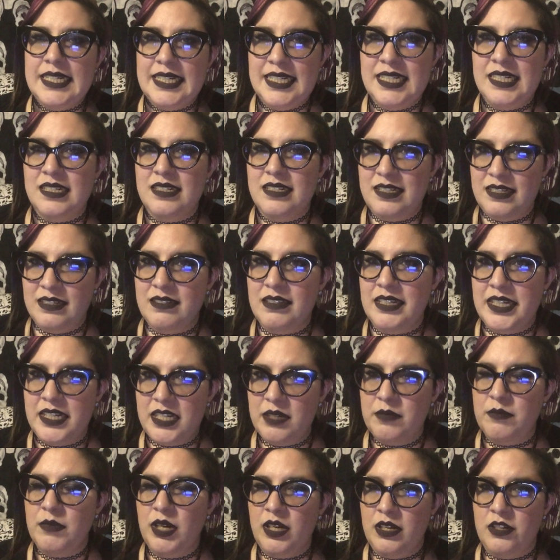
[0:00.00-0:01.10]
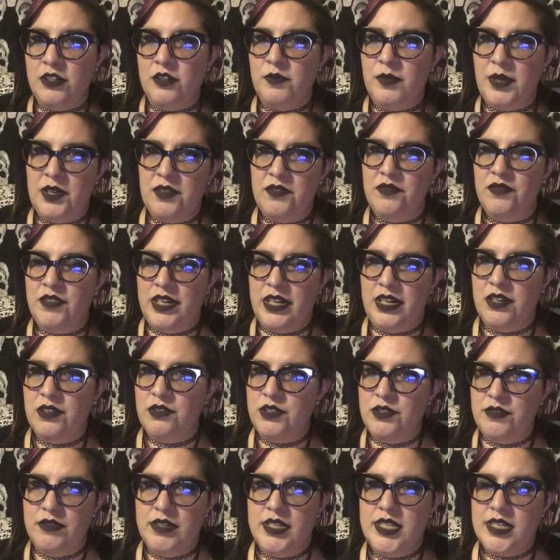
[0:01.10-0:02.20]
to link him under my video
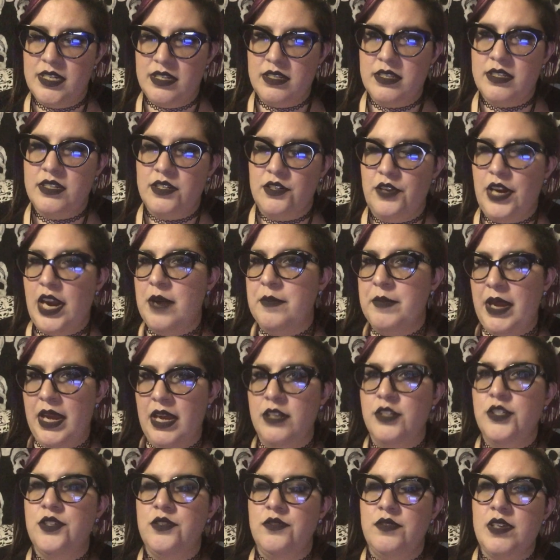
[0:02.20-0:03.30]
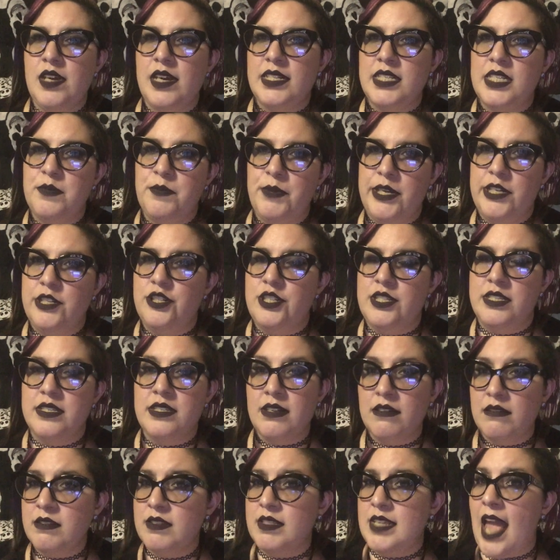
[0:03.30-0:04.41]
to his Instagram and to the Etsy page that
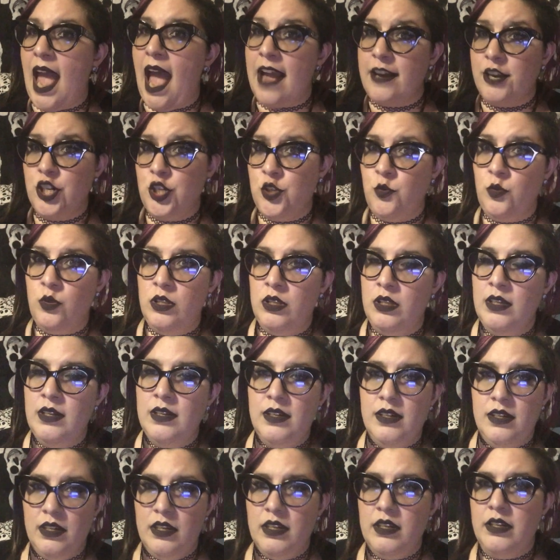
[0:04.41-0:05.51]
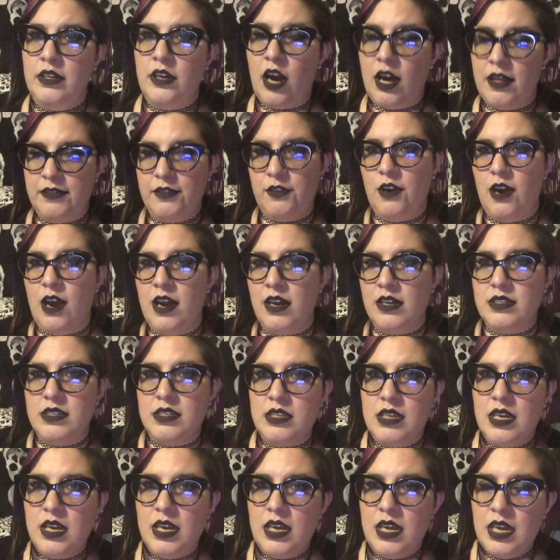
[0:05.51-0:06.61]
sells the actual
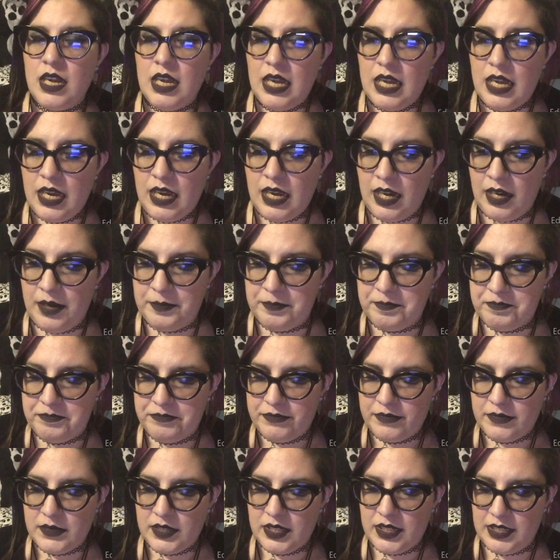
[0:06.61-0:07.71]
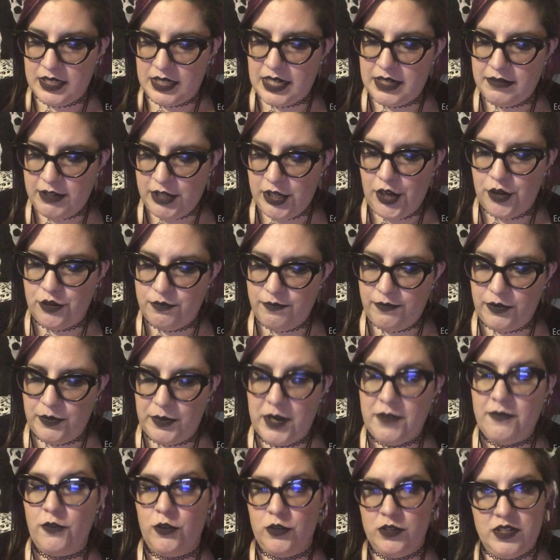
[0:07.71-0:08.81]
GothCrocs. Because like, you know, for
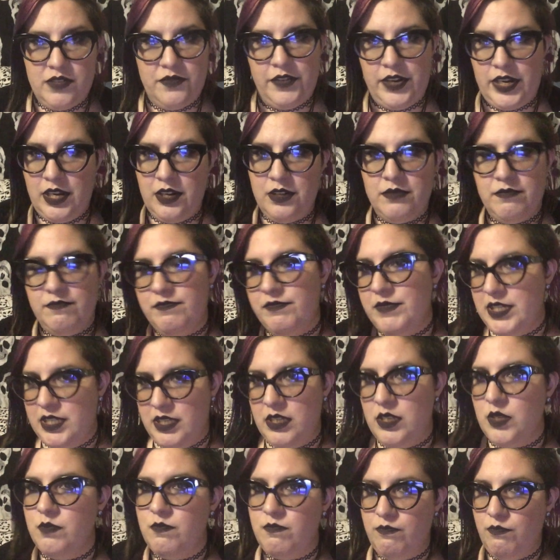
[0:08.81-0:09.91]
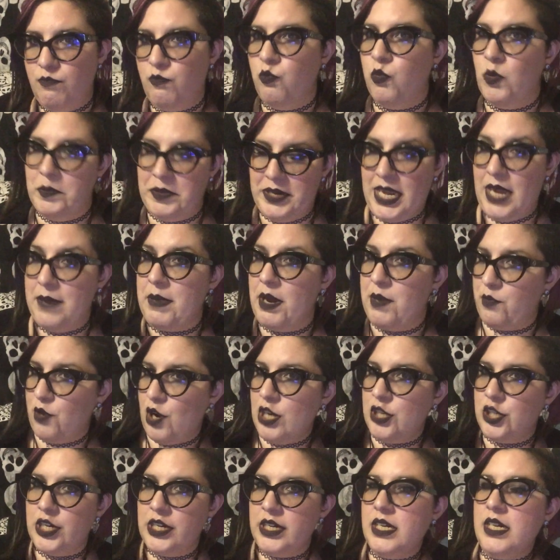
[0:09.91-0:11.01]
my first video, this is what became my
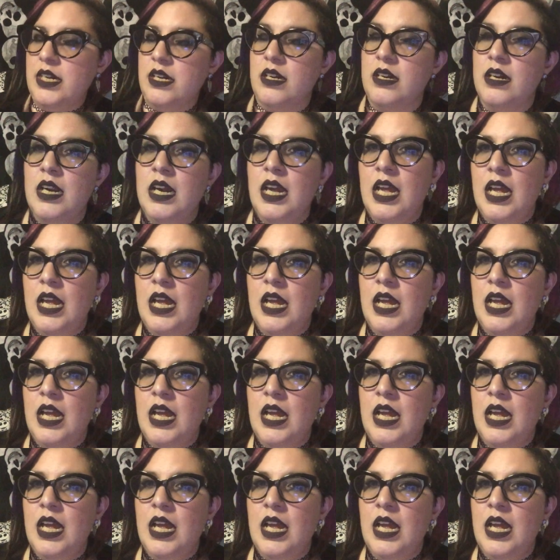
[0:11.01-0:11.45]
project here.